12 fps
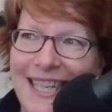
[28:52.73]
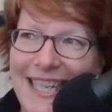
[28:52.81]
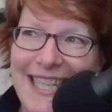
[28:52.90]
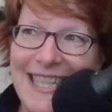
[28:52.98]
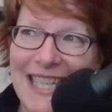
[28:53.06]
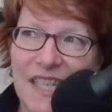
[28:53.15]

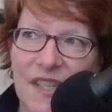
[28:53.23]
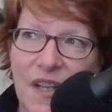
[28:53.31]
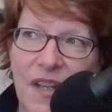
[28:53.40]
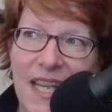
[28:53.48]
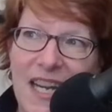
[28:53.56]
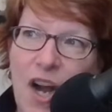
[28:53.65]

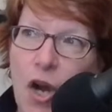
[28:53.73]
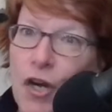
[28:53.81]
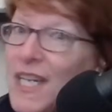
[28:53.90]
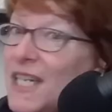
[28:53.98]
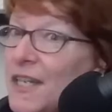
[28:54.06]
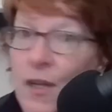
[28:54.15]
it
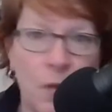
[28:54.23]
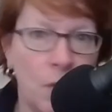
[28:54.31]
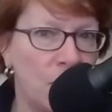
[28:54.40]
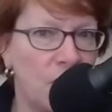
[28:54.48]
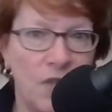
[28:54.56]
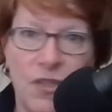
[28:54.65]
already
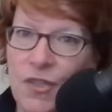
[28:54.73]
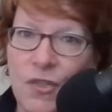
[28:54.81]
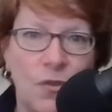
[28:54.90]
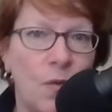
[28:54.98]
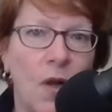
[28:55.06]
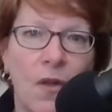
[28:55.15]
knows to
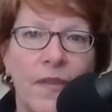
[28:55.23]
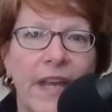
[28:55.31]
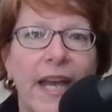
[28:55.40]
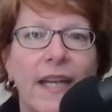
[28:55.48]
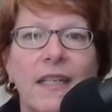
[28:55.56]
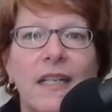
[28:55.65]
do all
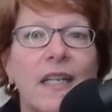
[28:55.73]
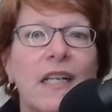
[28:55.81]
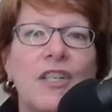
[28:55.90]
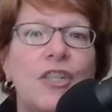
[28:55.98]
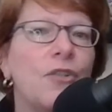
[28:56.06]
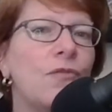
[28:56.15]
that,
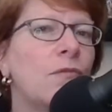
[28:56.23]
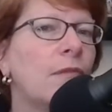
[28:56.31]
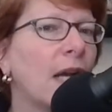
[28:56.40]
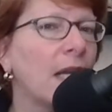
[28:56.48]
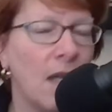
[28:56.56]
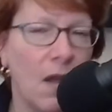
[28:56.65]
to
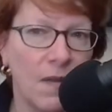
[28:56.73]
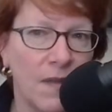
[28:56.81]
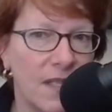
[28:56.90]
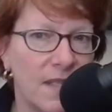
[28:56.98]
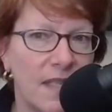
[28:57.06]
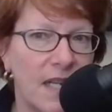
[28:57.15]
run all
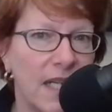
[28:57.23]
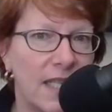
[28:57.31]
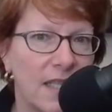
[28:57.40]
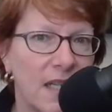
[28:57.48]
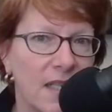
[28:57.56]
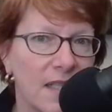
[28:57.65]
these
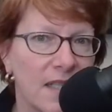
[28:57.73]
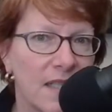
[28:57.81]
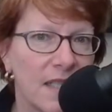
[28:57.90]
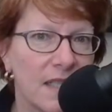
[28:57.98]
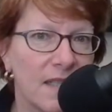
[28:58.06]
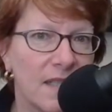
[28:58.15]

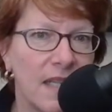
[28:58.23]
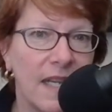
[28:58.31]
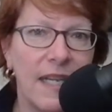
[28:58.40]
diagnostics.